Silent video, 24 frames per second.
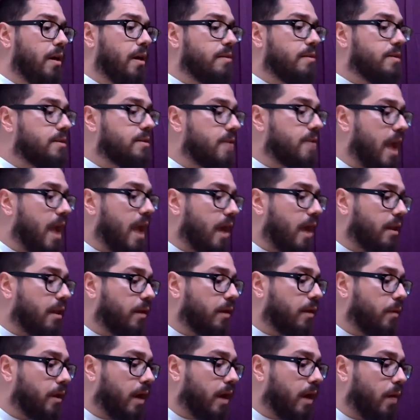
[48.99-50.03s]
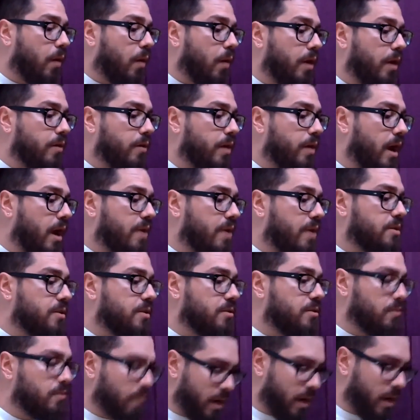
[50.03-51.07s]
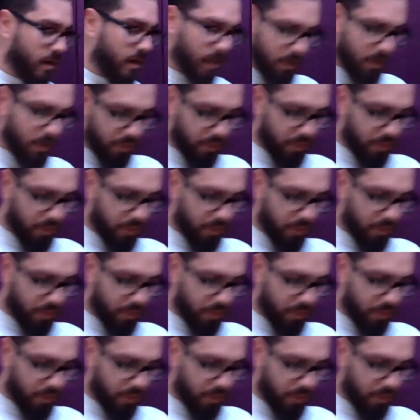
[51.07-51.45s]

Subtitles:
It's exactly what I want you guys to do right now.